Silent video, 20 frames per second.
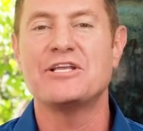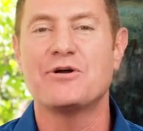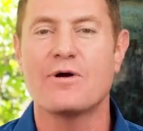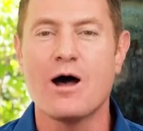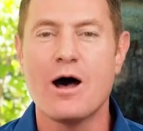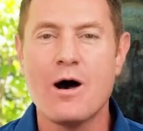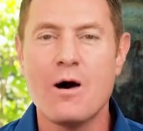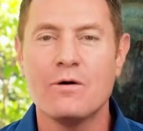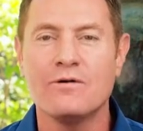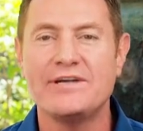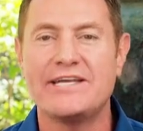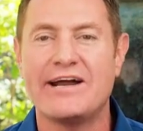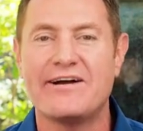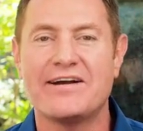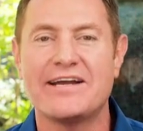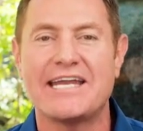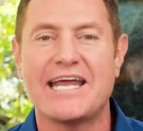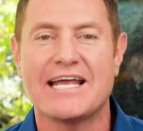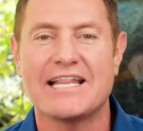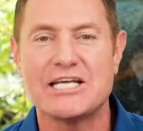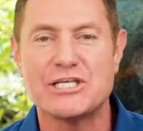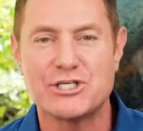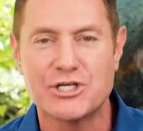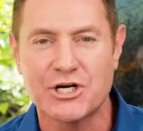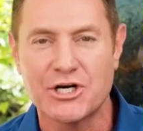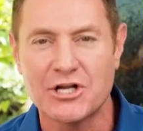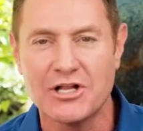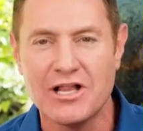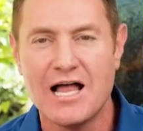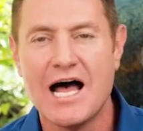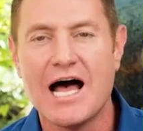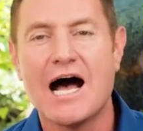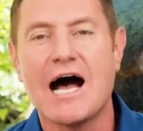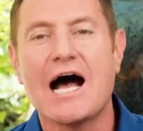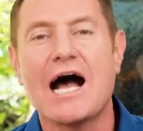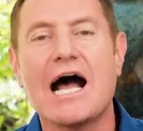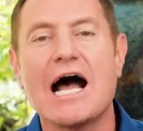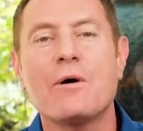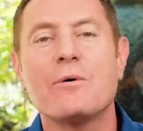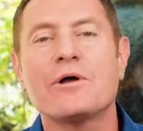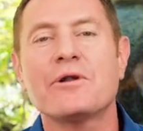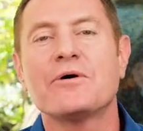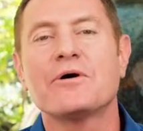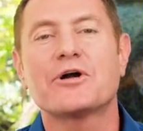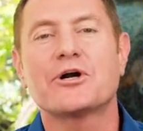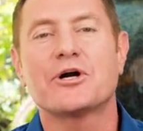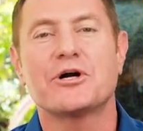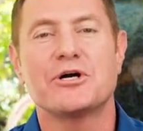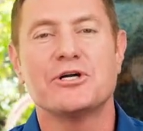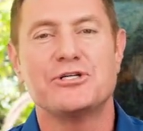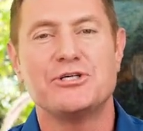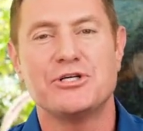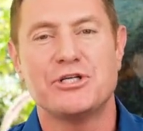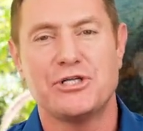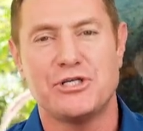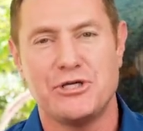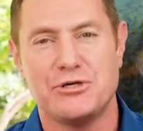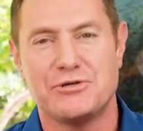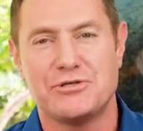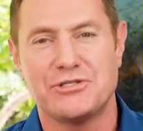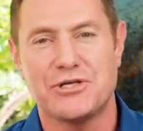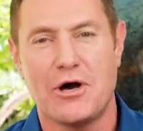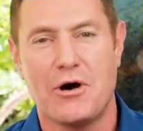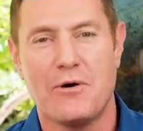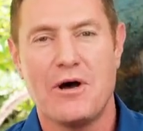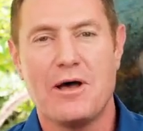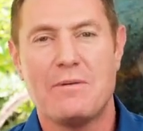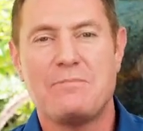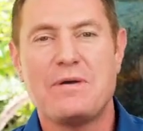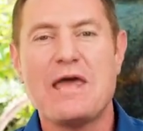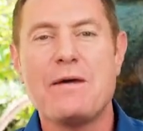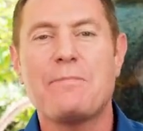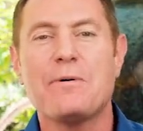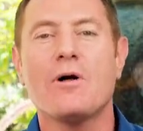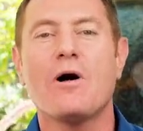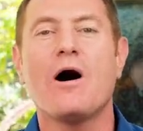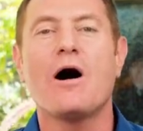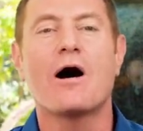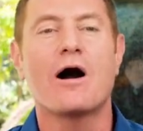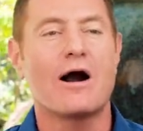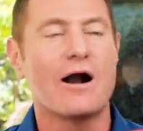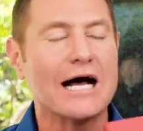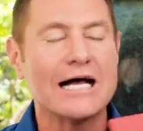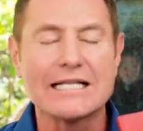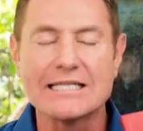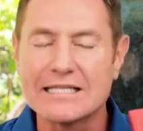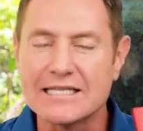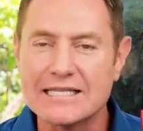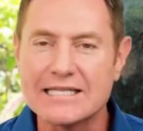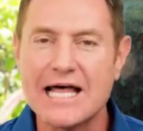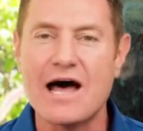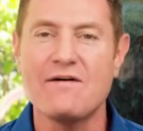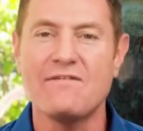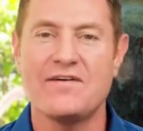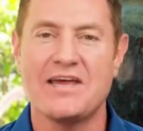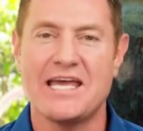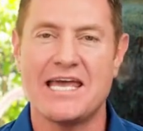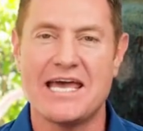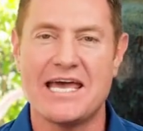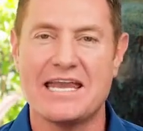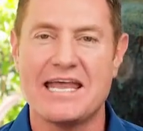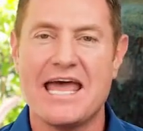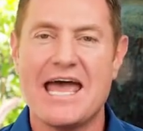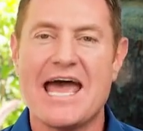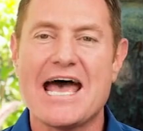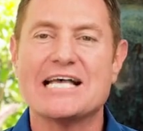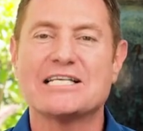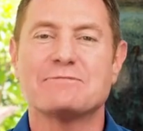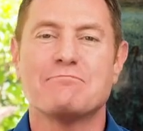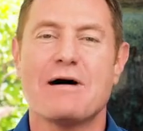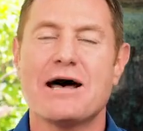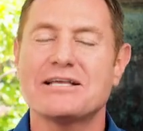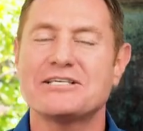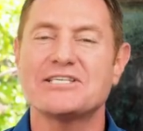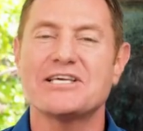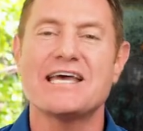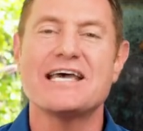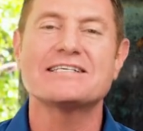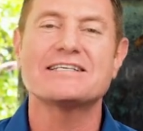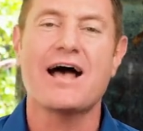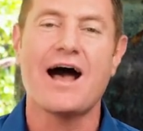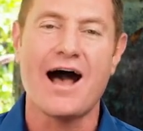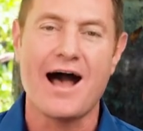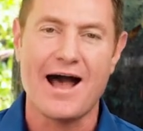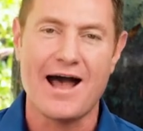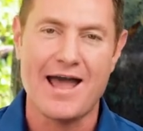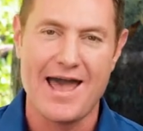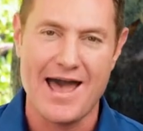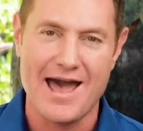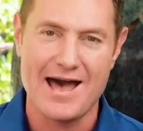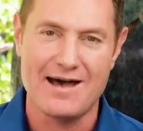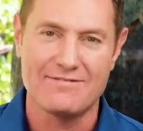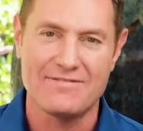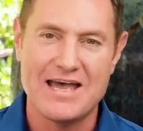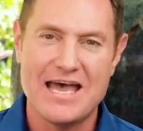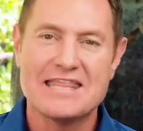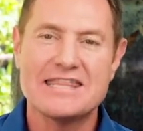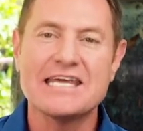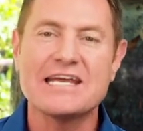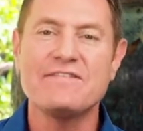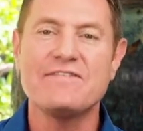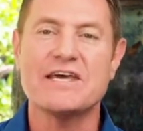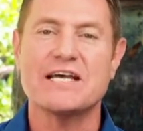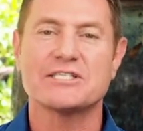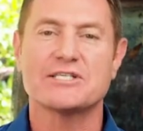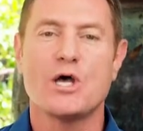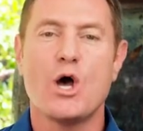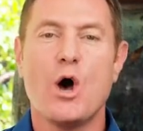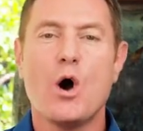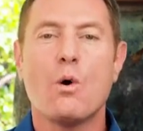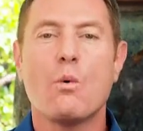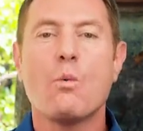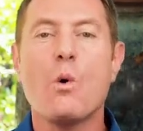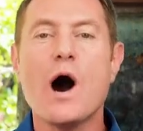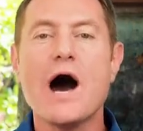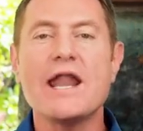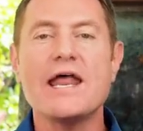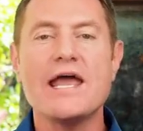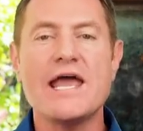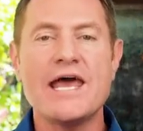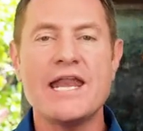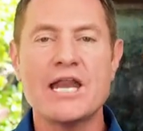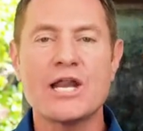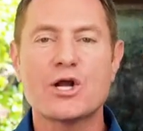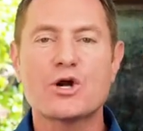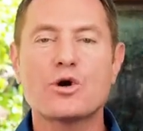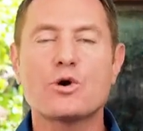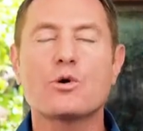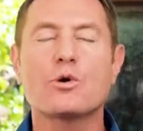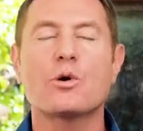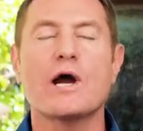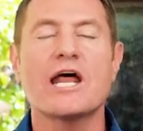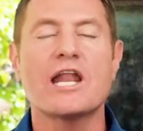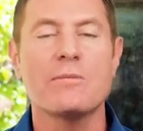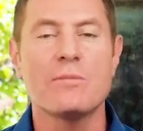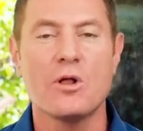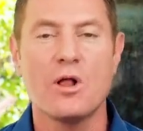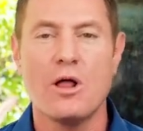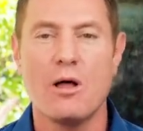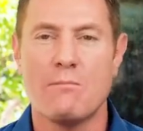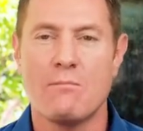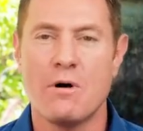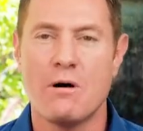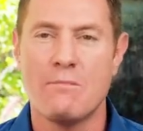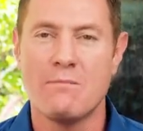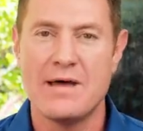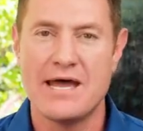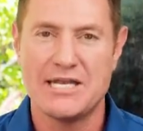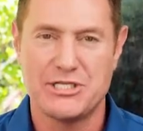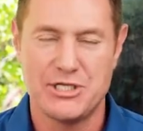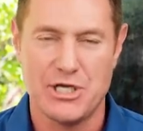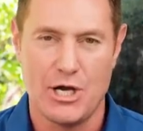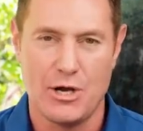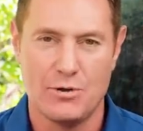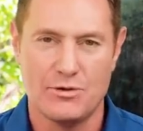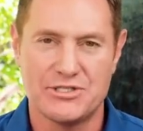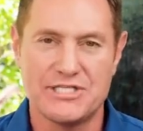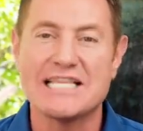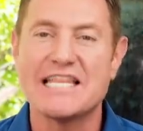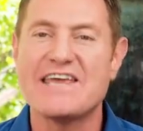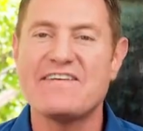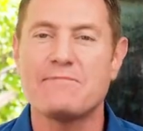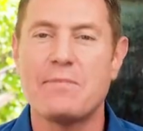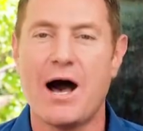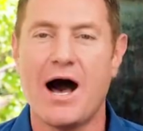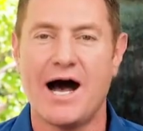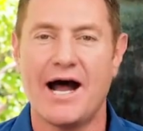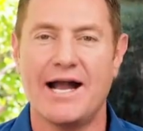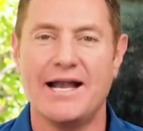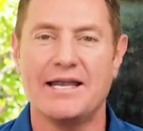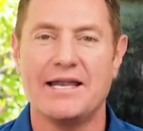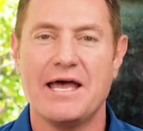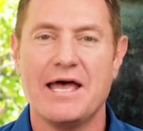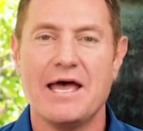your own Darren Daily journal, I want to encourage you to do so. People are loving it as much as I have. Think of this, what an incredible memento to leave behind.